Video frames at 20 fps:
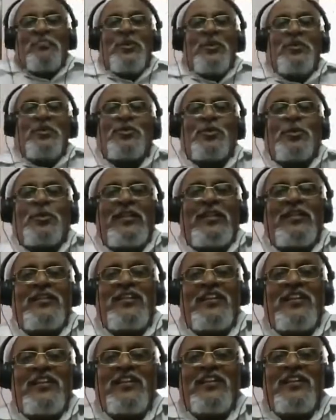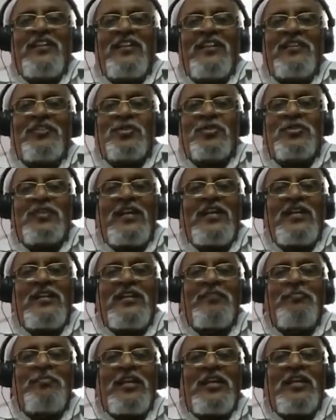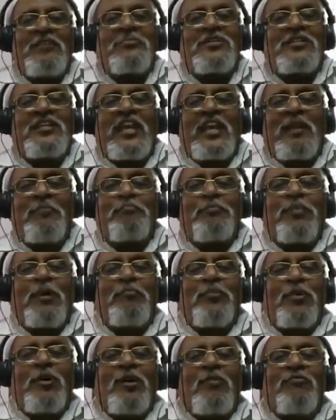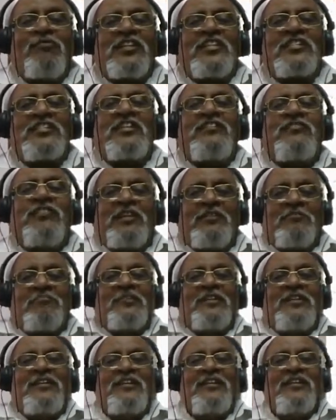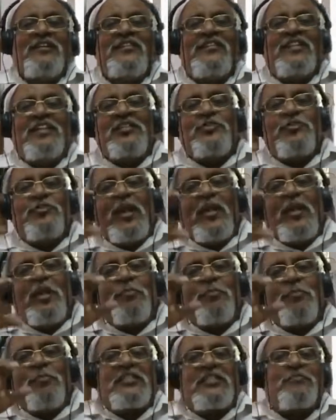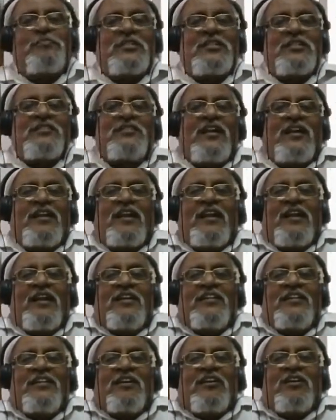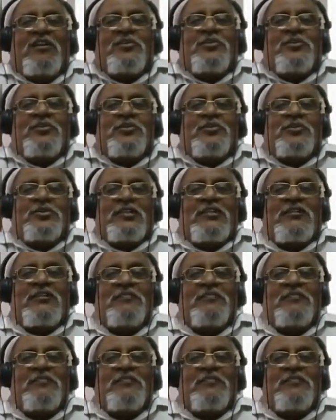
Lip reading: so that the Indian society becomes capable of receiving these value perceptions underlying the Constitution.